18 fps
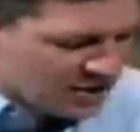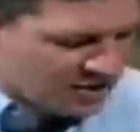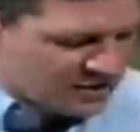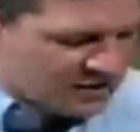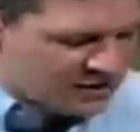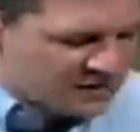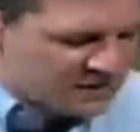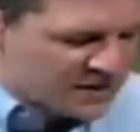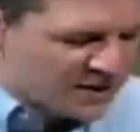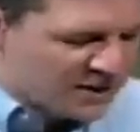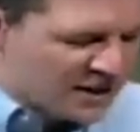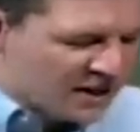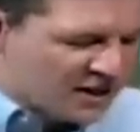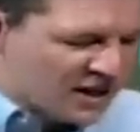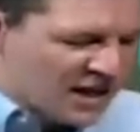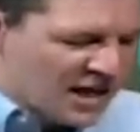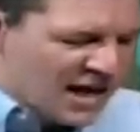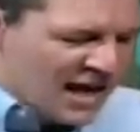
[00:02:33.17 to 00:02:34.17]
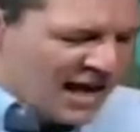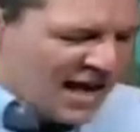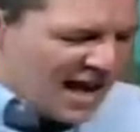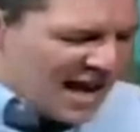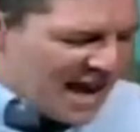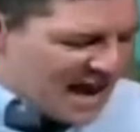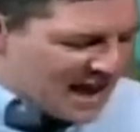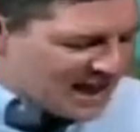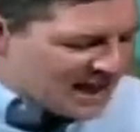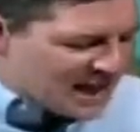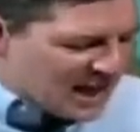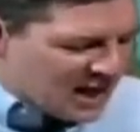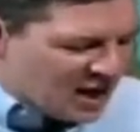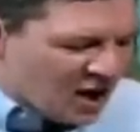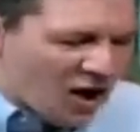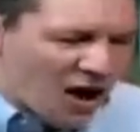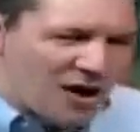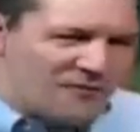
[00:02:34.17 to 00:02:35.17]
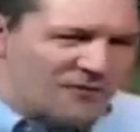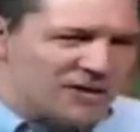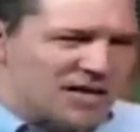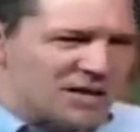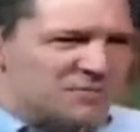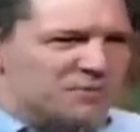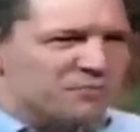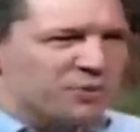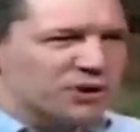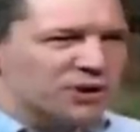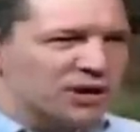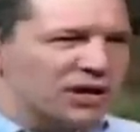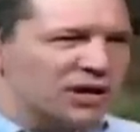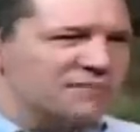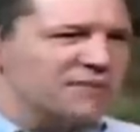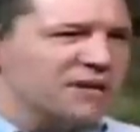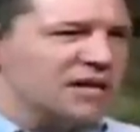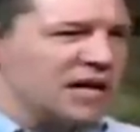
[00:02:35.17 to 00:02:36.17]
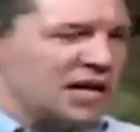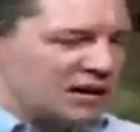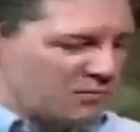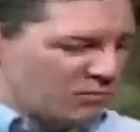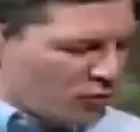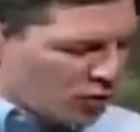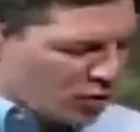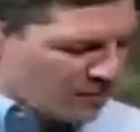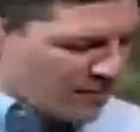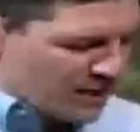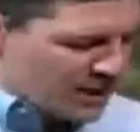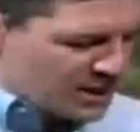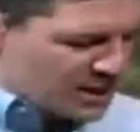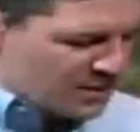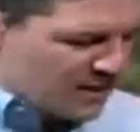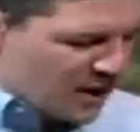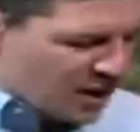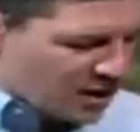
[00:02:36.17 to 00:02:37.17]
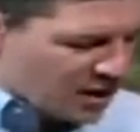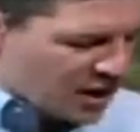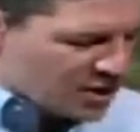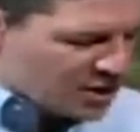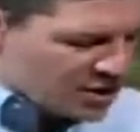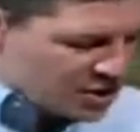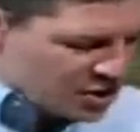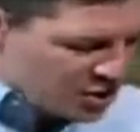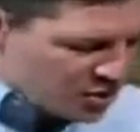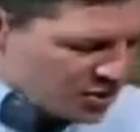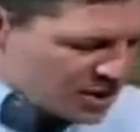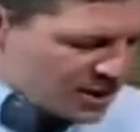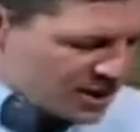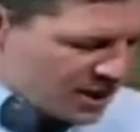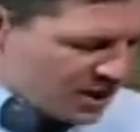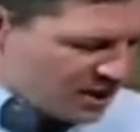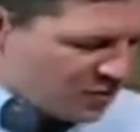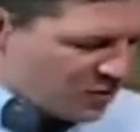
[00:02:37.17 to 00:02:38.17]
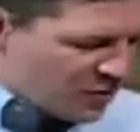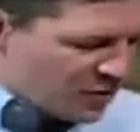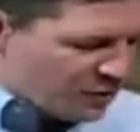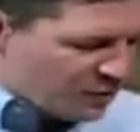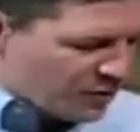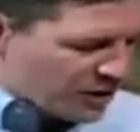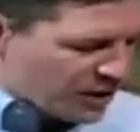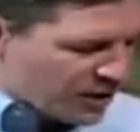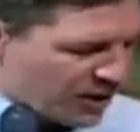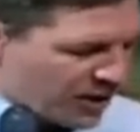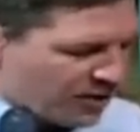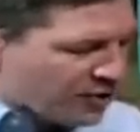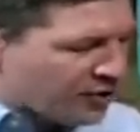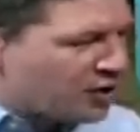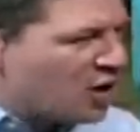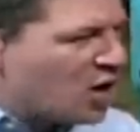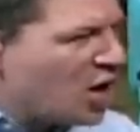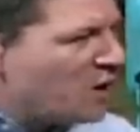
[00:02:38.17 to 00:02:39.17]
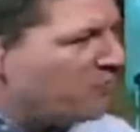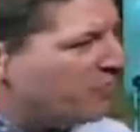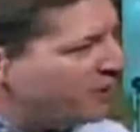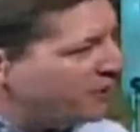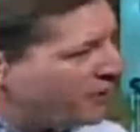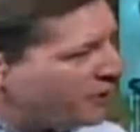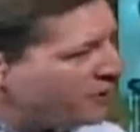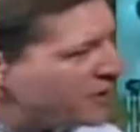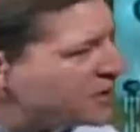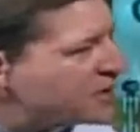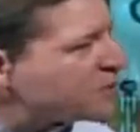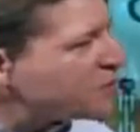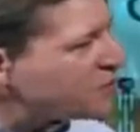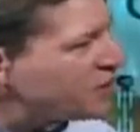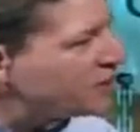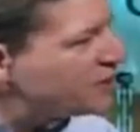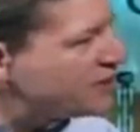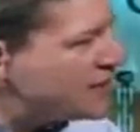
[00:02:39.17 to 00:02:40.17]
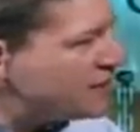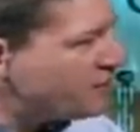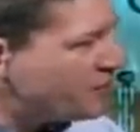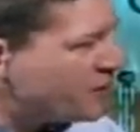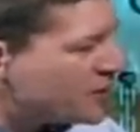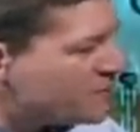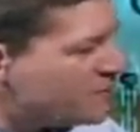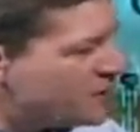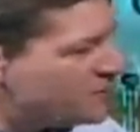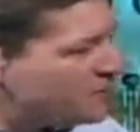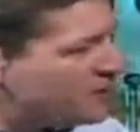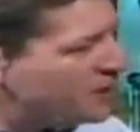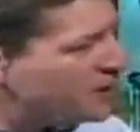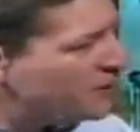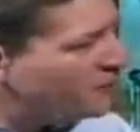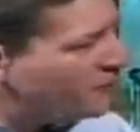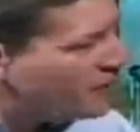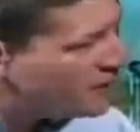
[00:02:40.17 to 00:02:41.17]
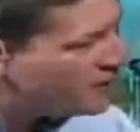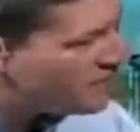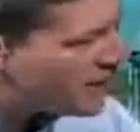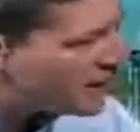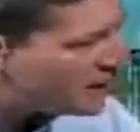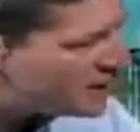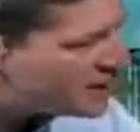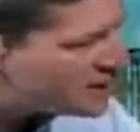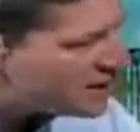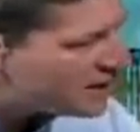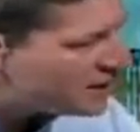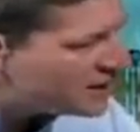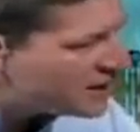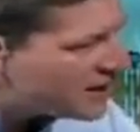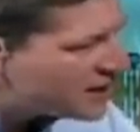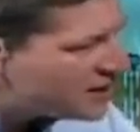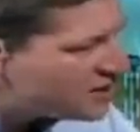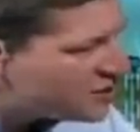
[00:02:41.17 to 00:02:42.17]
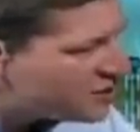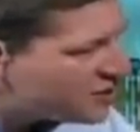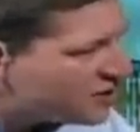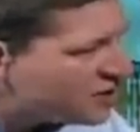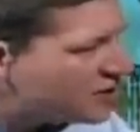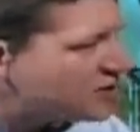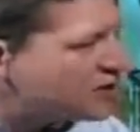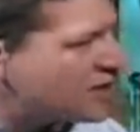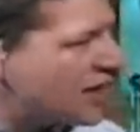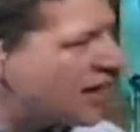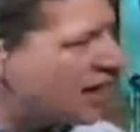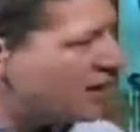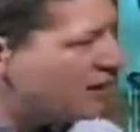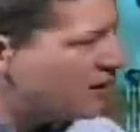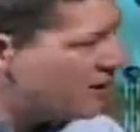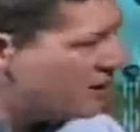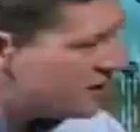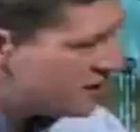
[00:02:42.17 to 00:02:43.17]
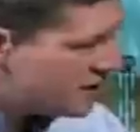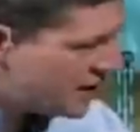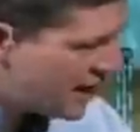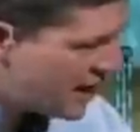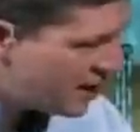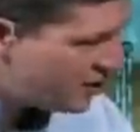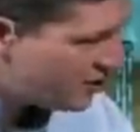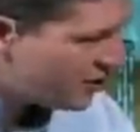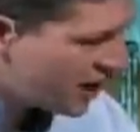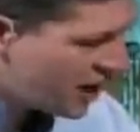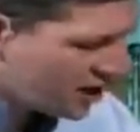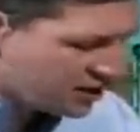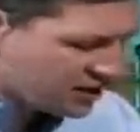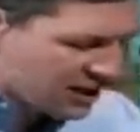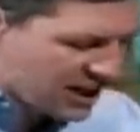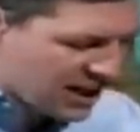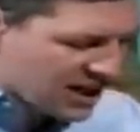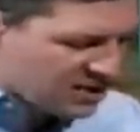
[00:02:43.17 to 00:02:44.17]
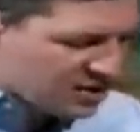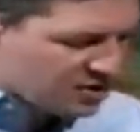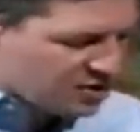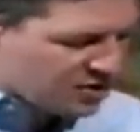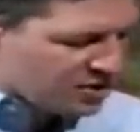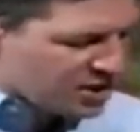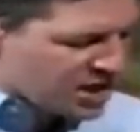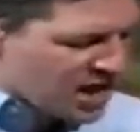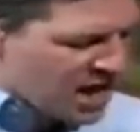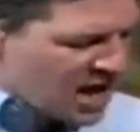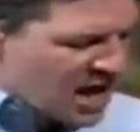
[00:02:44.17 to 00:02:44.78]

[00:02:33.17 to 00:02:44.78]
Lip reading: Joseph Smith had. And oftentimes polygamy and Mormonism are associated with one another, but there is a real difference between the fundamentalist LDS church and the standard LDS church.